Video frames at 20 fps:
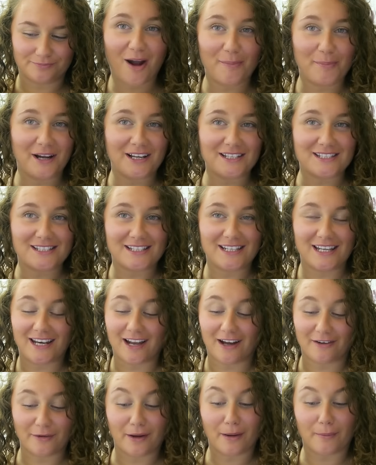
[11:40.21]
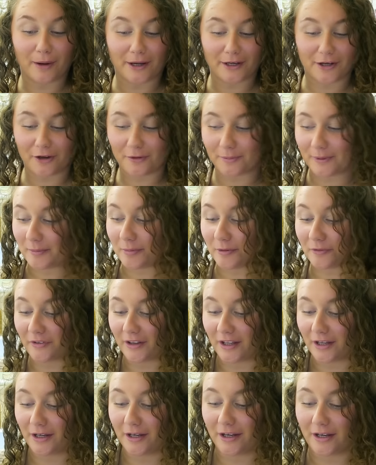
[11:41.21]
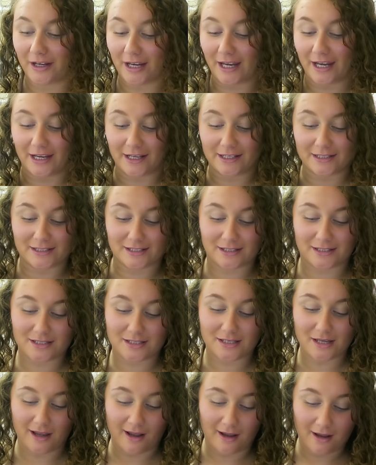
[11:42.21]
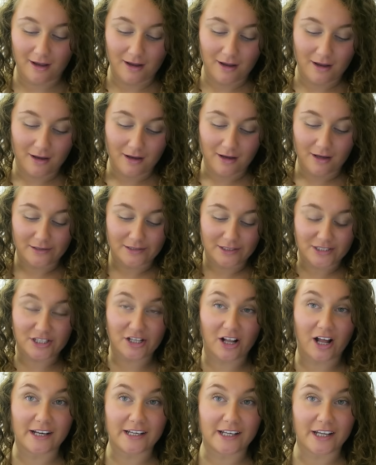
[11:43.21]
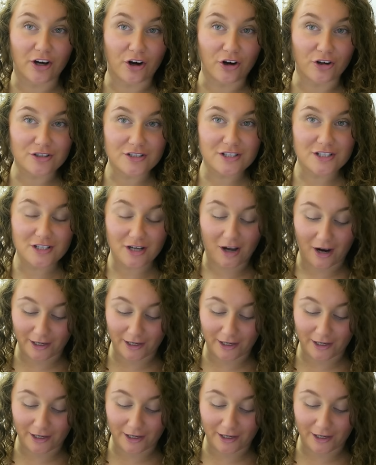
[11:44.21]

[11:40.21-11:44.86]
I personally love it, but I know people think it's slightly odd.